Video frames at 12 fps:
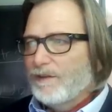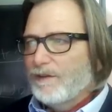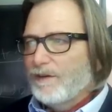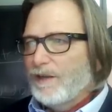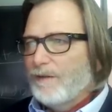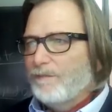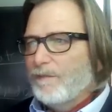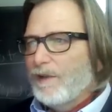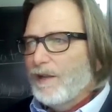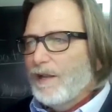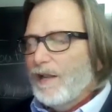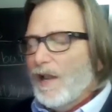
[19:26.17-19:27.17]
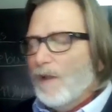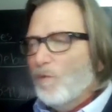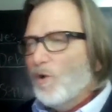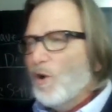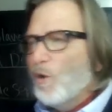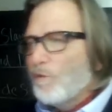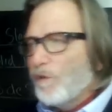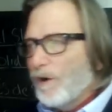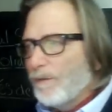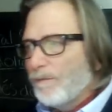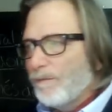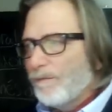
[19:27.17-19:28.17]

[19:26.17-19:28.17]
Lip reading: right? And moreover,